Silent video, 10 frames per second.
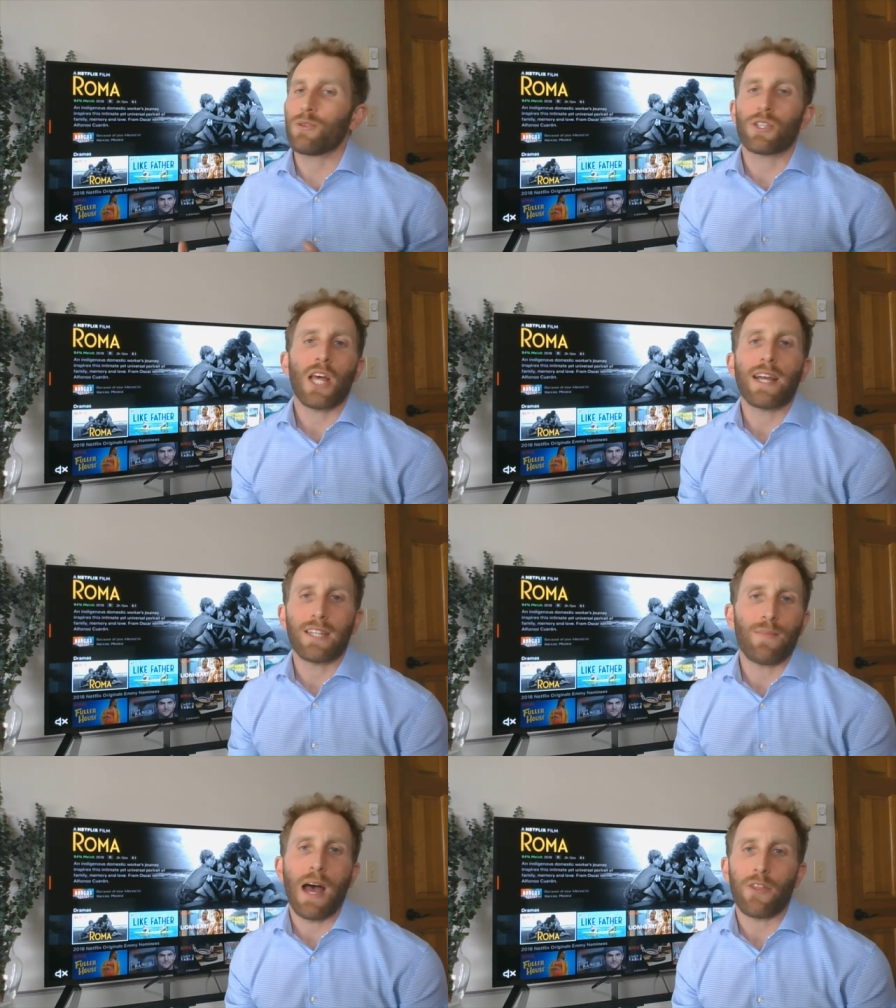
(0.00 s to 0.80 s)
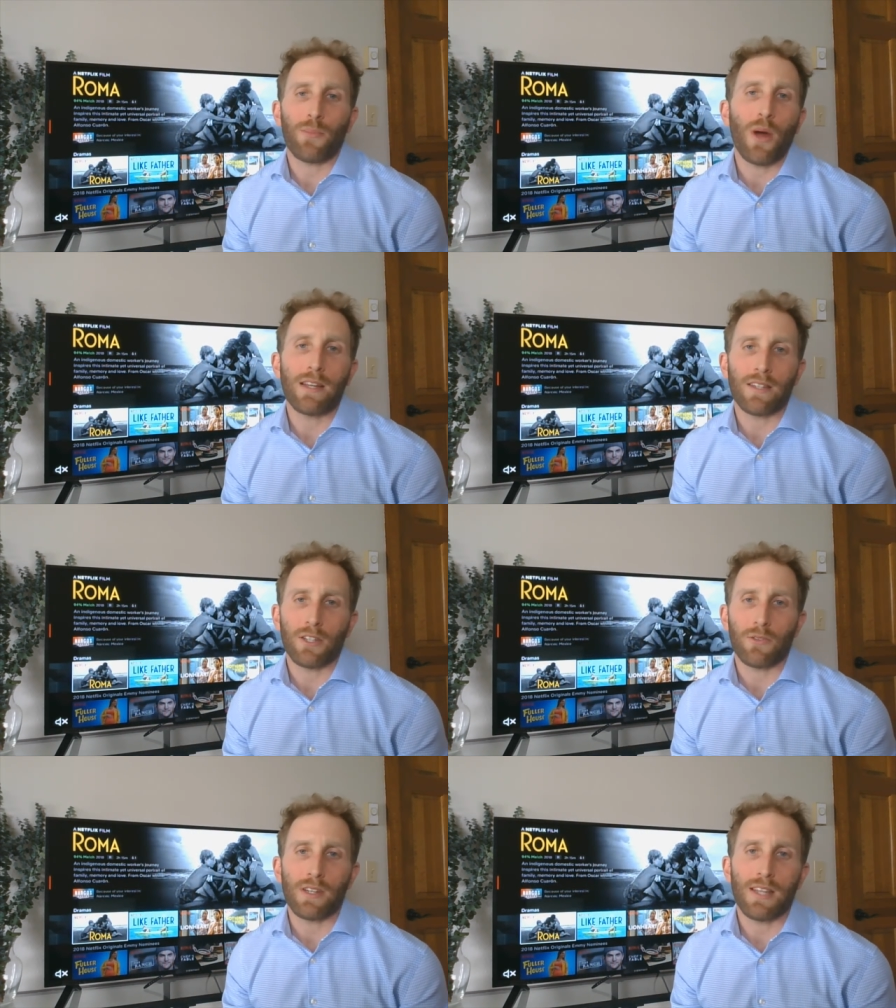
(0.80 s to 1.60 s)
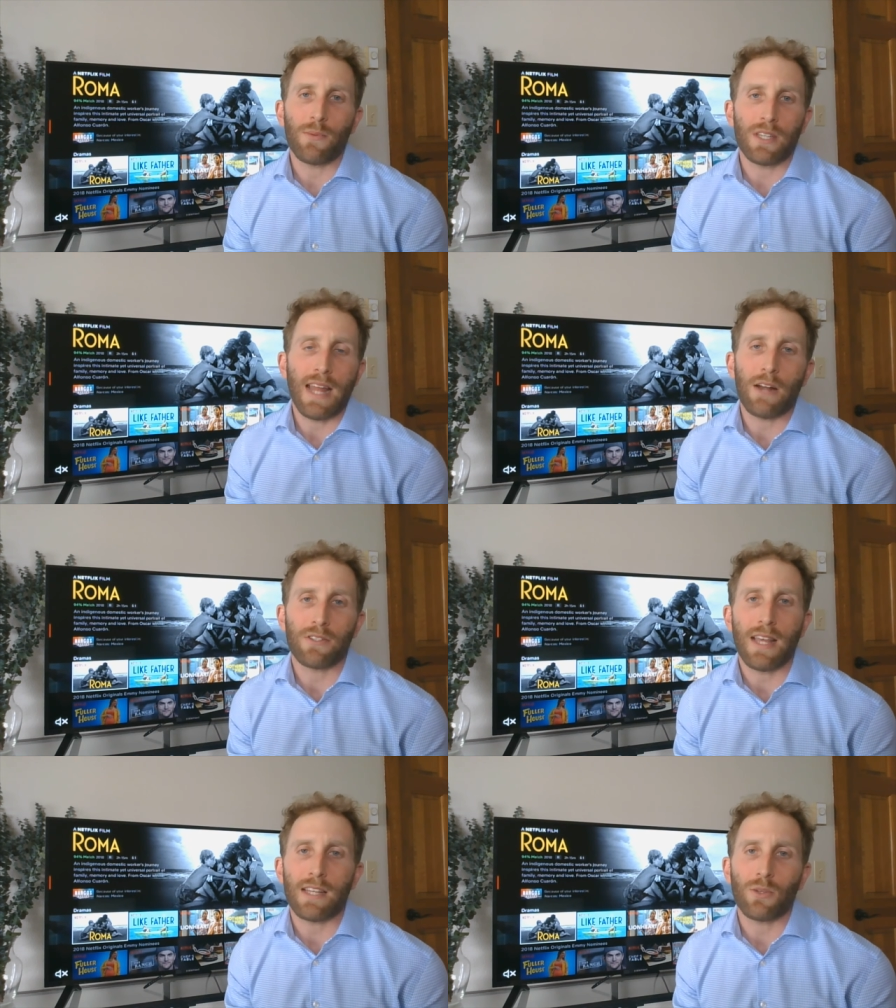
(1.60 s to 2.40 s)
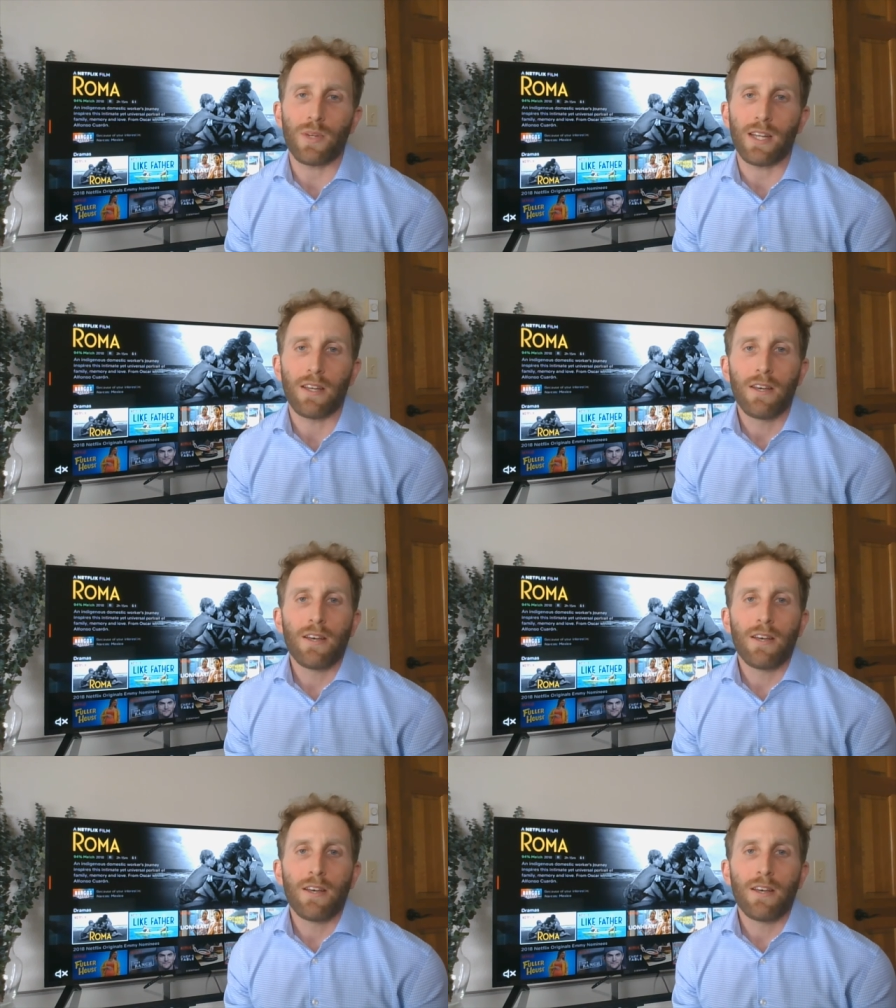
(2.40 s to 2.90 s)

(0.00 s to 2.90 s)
too psyched about the price increase that was announced last week.